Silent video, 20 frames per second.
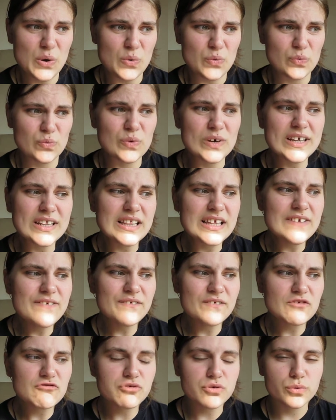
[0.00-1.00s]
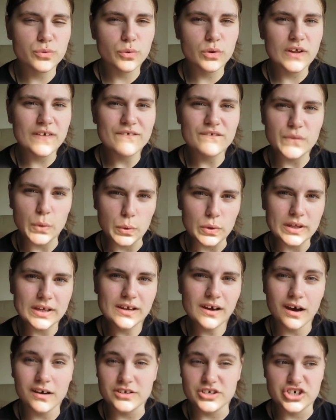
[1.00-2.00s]
really, truly,
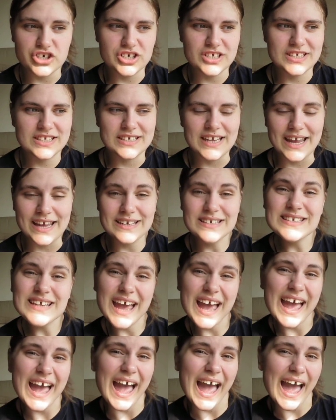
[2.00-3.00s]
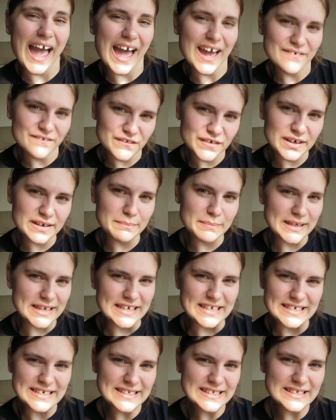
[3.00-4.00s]
fully understand every
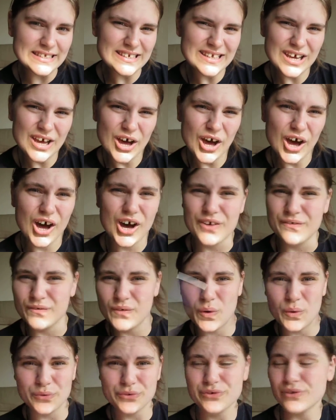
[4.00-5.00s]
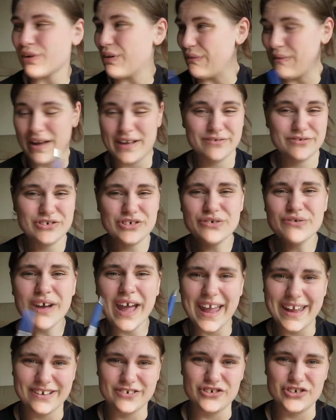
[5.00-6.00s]
piece of culture around you
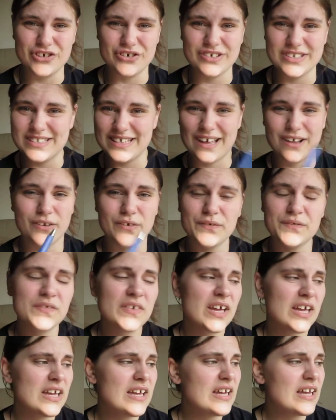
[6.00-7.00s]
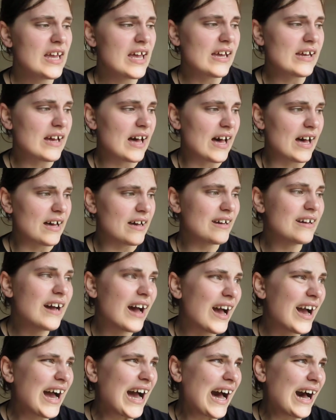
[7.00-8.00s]
and yourself.
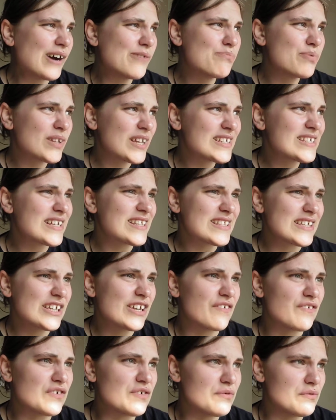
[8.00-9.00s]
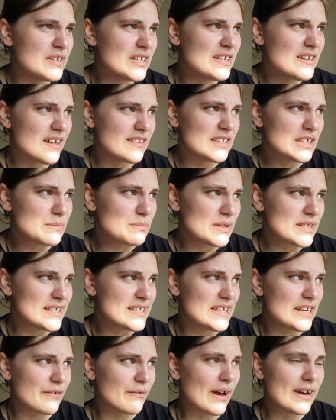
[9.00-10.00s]
Plus, I think if you did nothing but
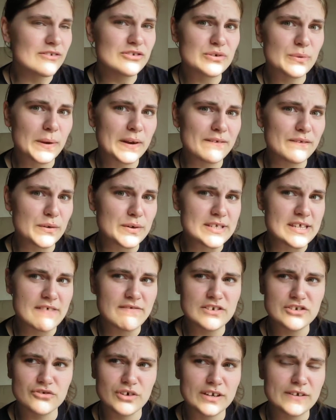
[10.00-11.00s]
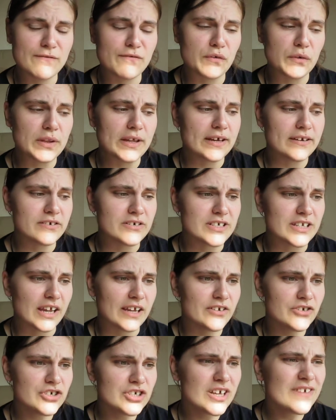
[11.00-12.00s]
sit around 24/7 trying to fully
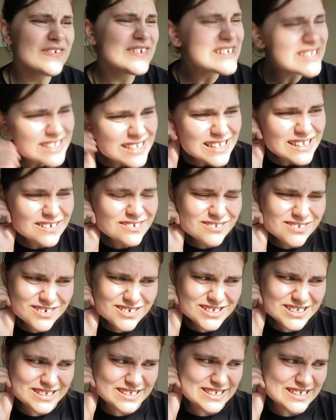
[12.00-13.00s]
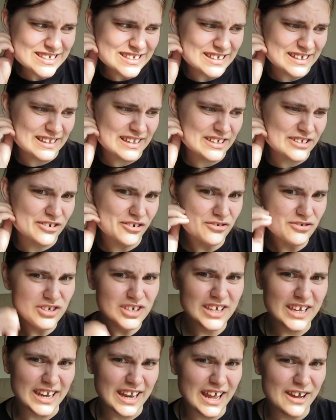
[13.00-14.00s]
understand yourself, that's a little narcissistic. Like, you
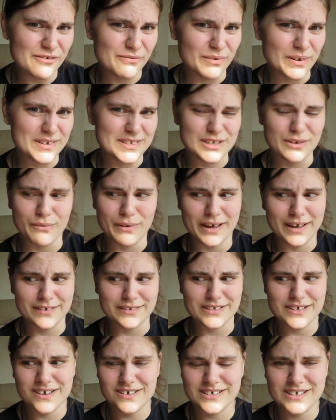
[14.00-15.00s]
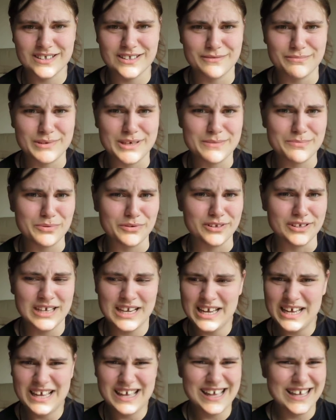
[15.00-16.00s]
should get out once in a while, talk to other people,
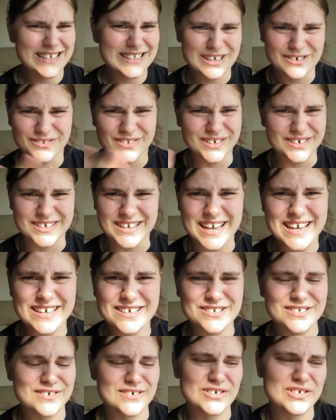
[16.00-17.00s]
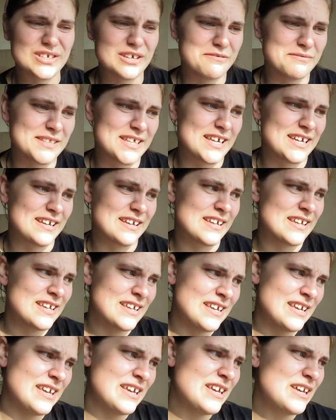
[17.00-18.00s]
ask how their day is or something.
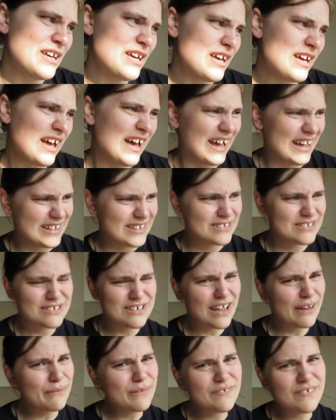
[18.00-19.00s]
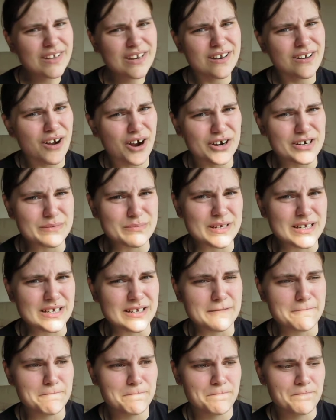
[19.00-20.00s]
I would find it hard to
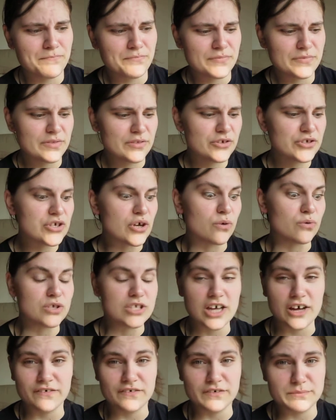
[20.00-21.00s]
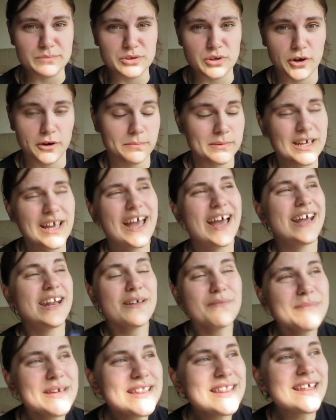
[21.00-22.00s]
be so self-absorbed. And
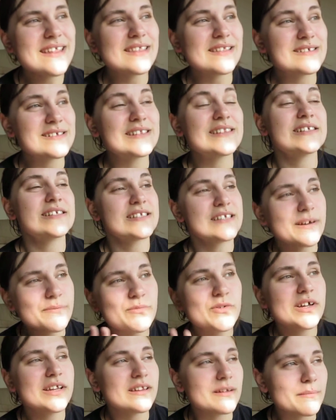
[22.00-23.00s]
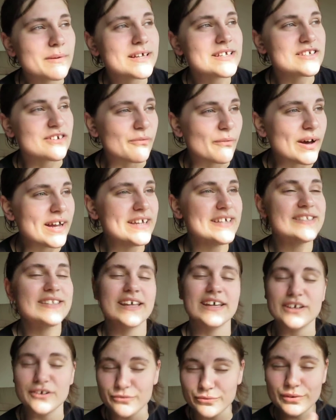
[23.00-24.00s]
I mean that somewhat in the best of ways,
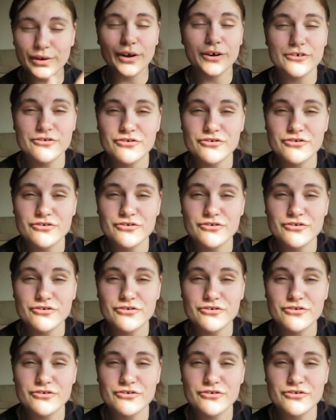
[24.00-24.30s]
like you really are